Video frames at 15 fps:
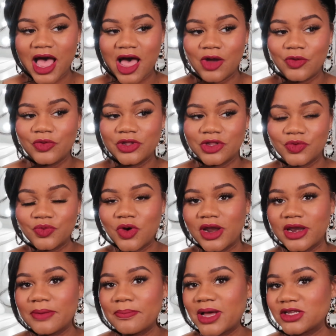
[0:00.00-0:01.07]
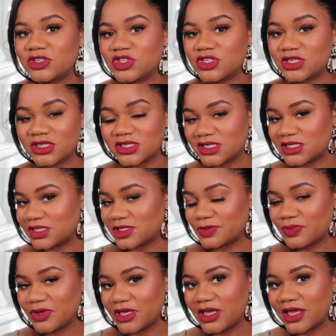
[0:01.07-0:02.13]
I really wanted my cheeks to
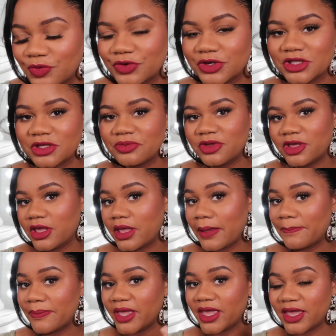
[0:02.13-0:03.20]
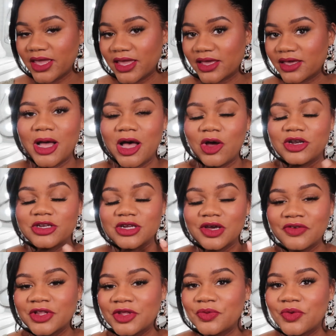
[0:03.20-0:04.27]
speak, really be pink. I
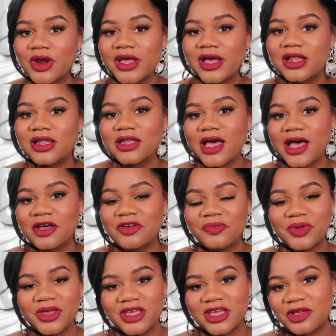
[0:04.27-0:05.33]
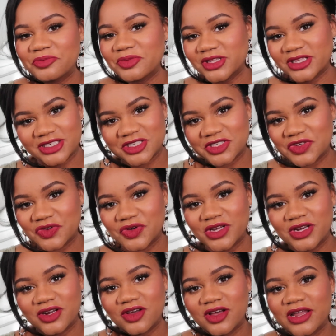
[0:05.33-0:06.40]
definitely wanted a lot of pink blush
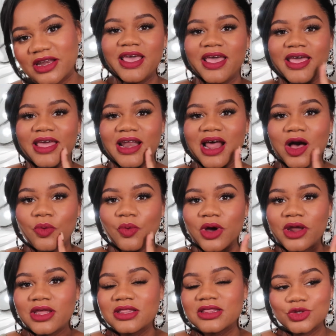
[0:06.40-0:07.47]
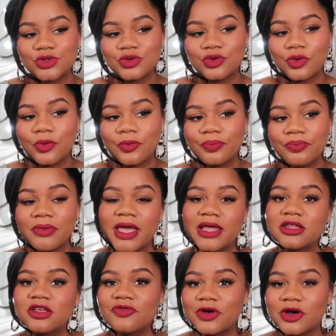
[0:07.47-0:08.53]
going on, and I wanted to
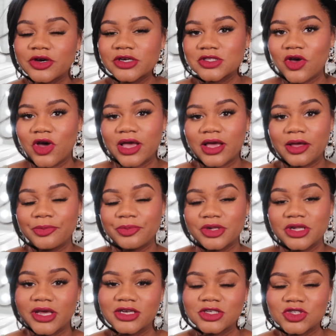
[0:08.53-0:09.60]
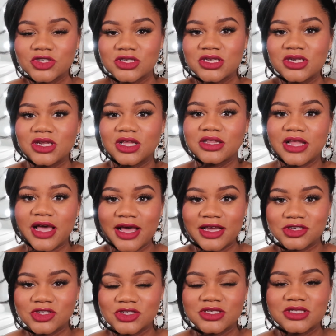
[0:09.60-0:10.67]
mainly focus on complexion,
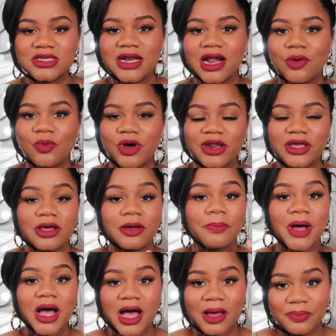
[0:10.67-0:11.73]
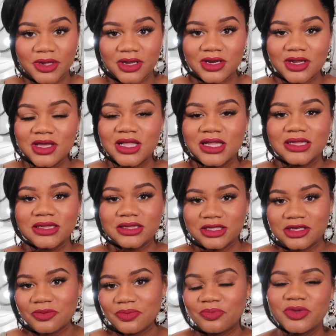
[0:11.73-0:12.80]
lashes, and I wanted a poppin'
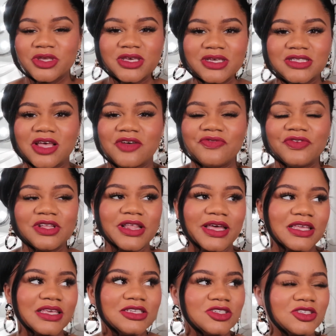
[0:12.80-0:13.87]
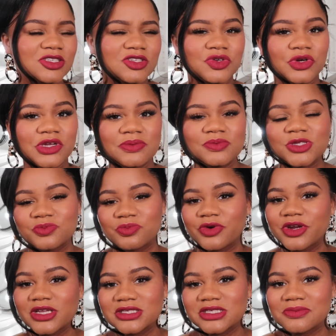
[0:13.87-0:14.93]
lip because I feel like it just screams
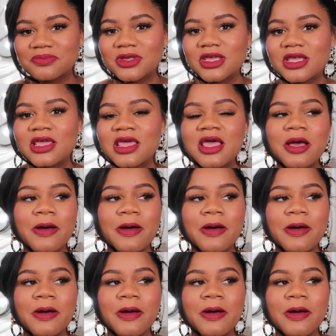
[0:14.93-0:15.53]
spring to me.